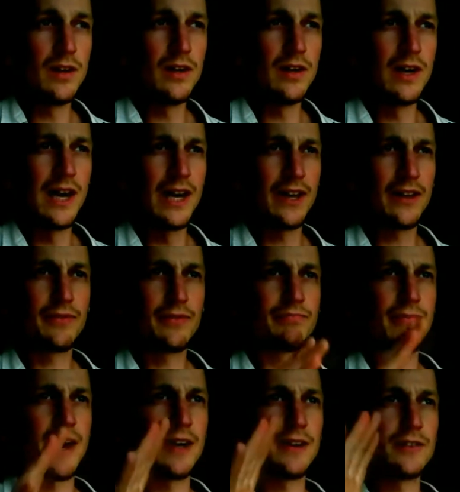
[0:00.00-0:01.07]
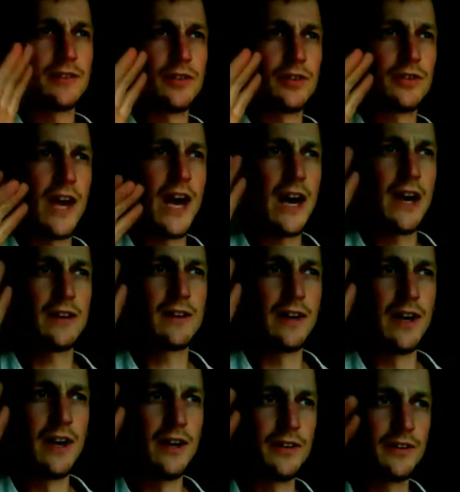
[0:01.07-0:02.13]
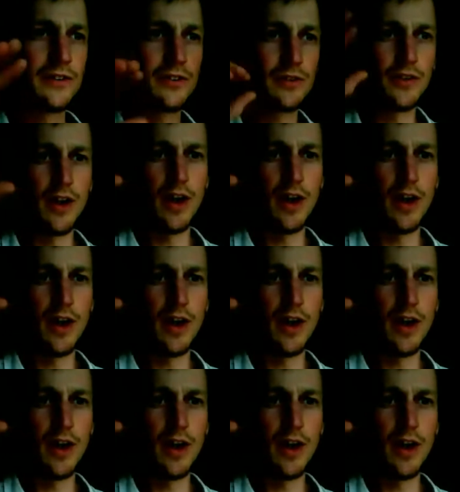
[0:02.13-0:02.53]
like that's just at a glance the